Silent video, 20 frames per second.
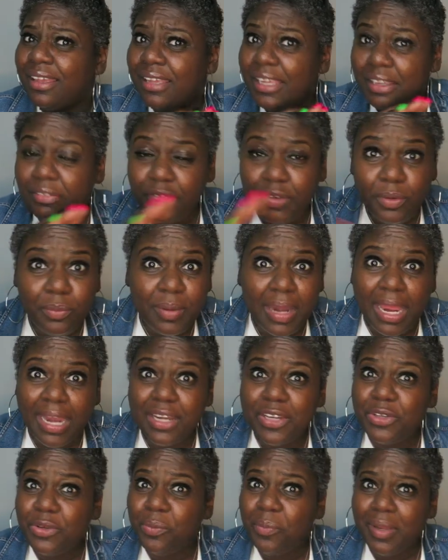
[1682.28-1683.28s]
If you're
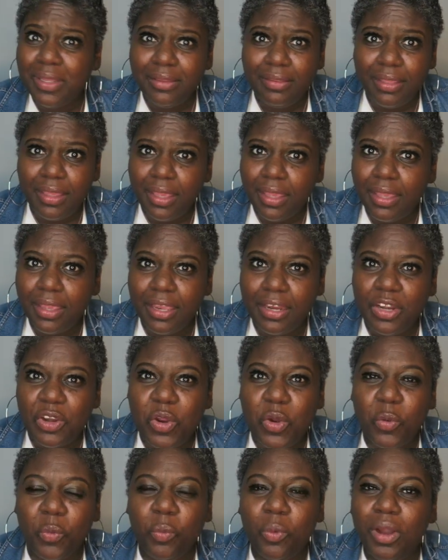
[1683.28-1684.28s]
not doing that,
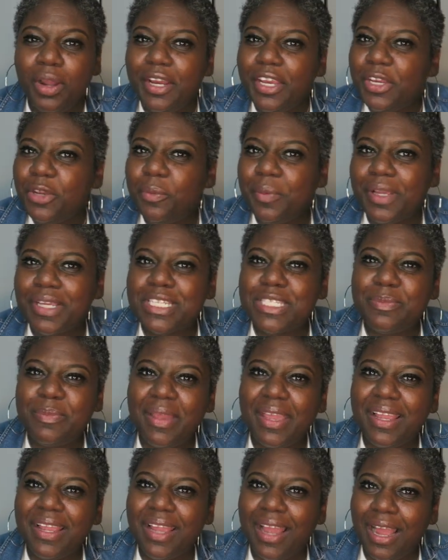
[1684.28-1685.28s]
what do you
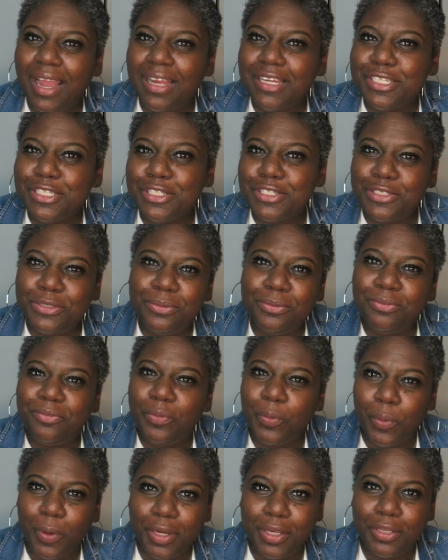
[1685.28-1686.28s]
expect God to do
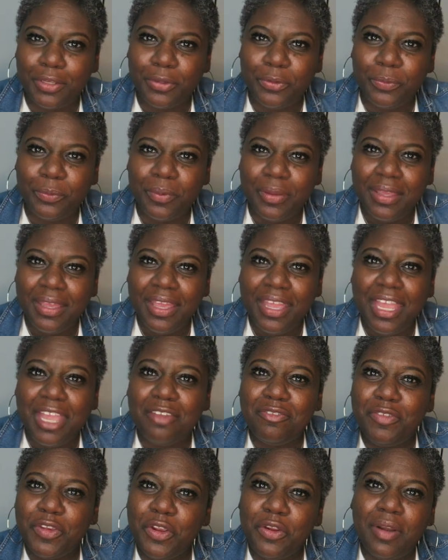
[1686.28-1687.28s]
for you
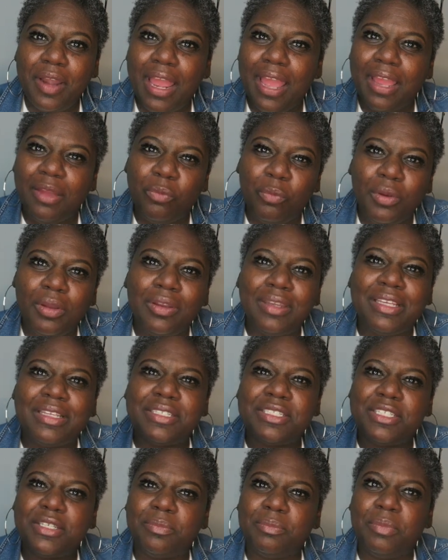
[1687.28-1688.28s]
if you're not willing
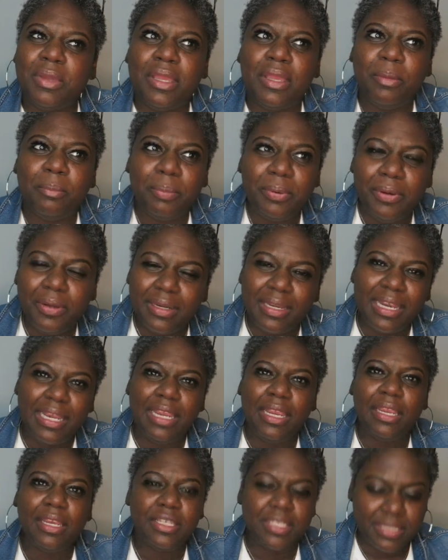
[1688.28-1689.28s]
to put
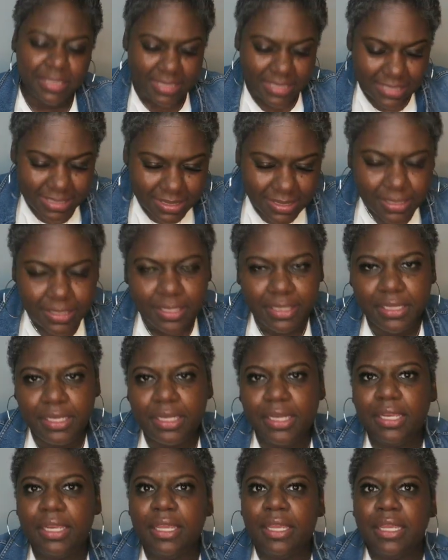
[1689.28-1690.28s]
in to
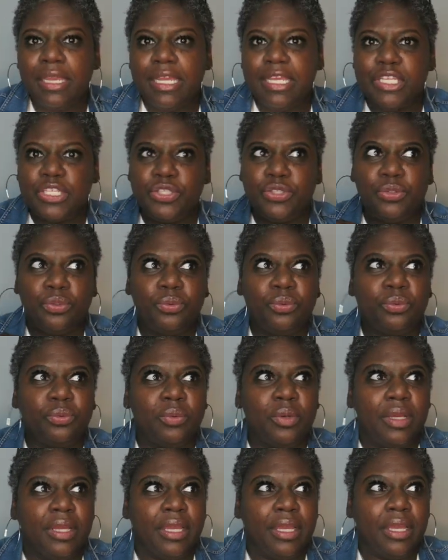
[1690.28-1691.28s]
study,
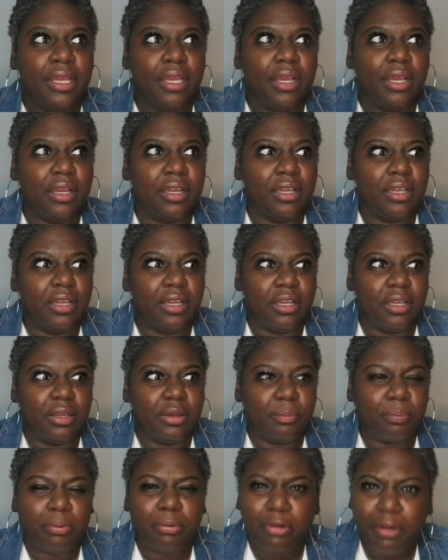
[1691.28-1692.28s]
to
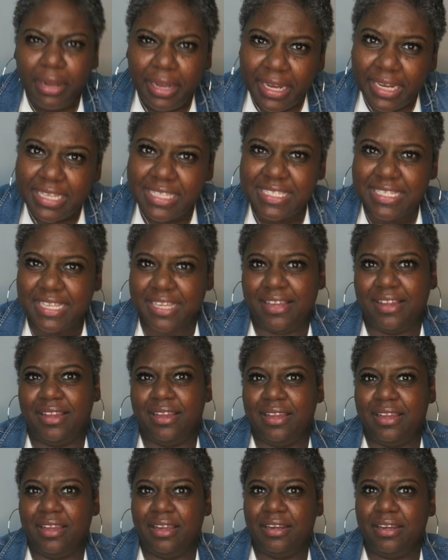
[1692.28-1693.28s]
praise
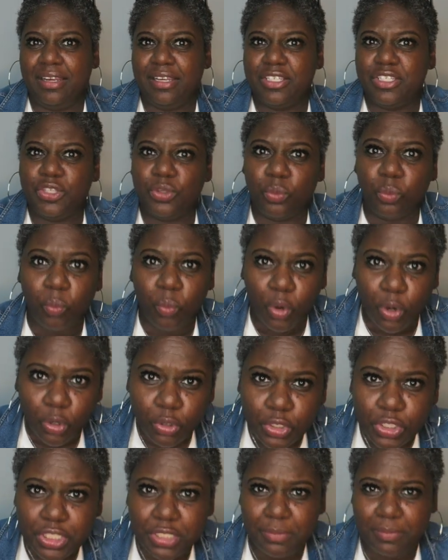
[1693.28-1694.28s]
God, to
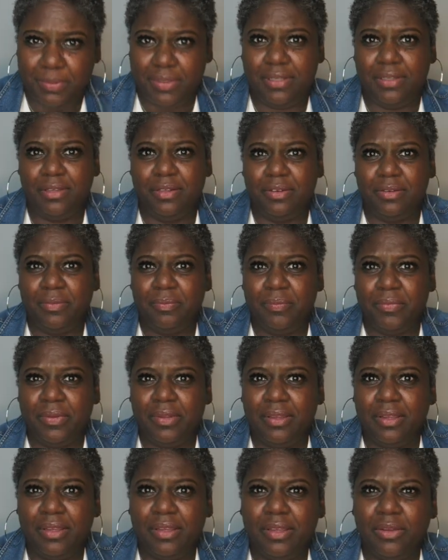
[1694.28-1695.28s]
worship him?
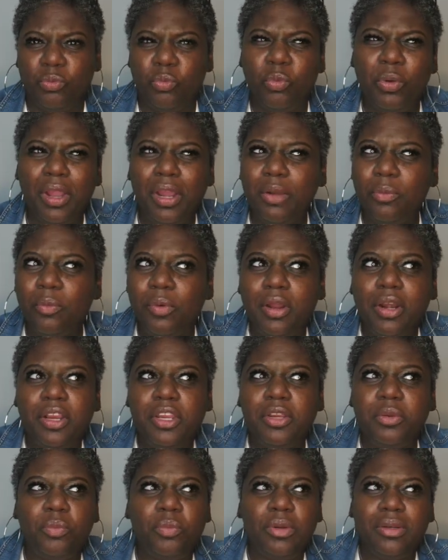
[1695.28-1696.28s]
What what are
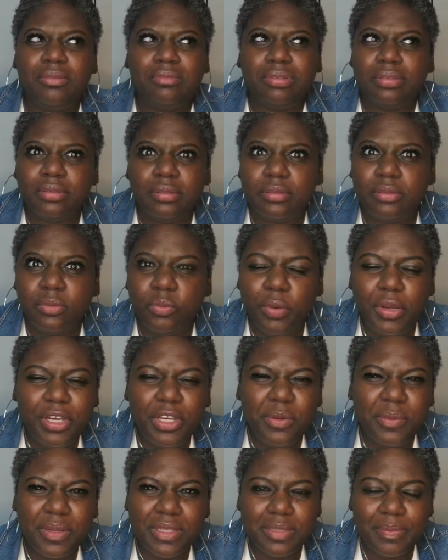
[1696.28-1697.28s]
you what what do
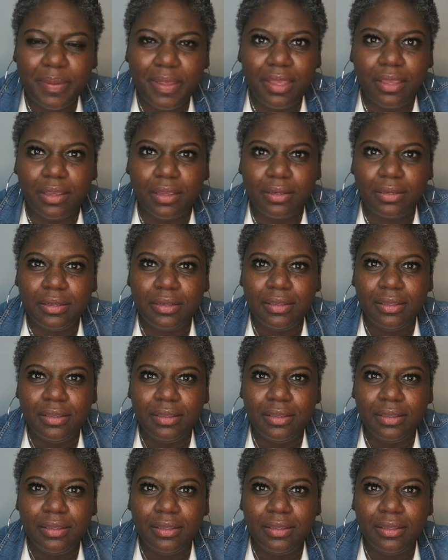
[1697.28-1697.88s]
you expect?